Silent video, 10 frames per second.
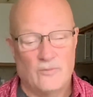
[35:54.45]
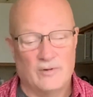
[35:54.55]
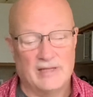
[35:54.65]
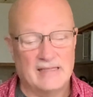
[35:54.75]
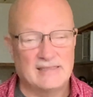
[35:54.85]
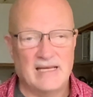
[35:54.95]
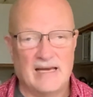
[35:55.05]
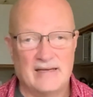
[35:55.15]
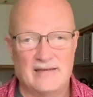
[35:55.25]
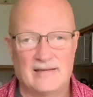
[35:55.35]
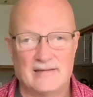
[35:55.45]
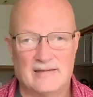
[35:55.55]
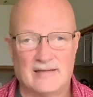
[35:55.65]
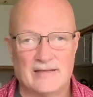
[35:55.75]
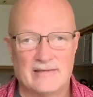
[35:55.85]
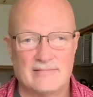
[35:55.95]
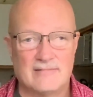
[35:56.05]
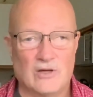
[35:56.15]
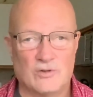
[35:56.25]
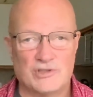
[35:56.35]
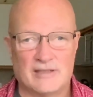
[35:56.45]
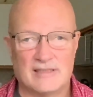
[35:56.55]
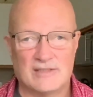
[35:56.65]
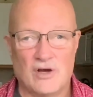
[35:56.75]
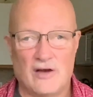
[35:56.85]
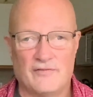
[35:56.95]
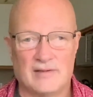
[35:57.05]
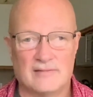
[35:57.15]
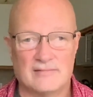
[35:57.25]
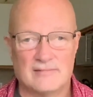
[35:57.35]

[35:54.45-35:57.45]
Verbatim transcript: With that said, I'm gonna go shut this off and